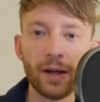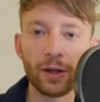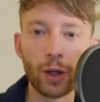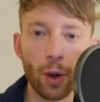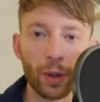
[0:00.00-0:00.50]

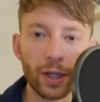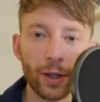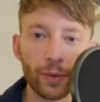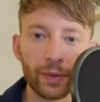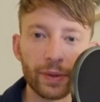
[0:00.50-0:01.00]
Go
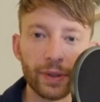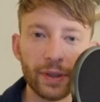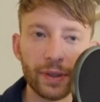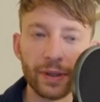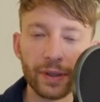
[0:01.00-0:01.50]
alone.
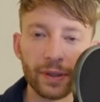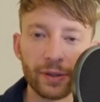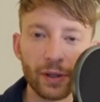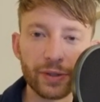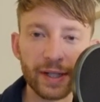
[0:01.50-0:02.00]

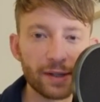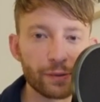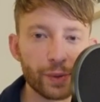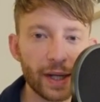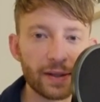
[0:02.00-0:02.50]
Don't take your
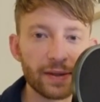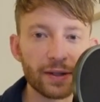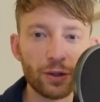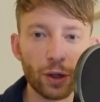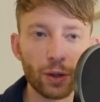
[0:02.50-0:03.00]
friend,
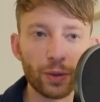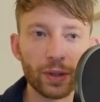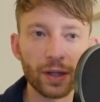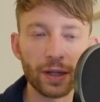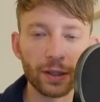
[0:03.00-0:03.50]
go
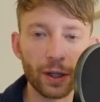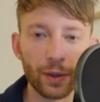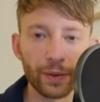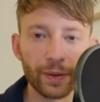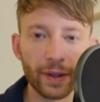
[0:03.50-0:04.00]

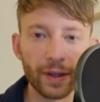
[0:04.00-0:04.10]
alone.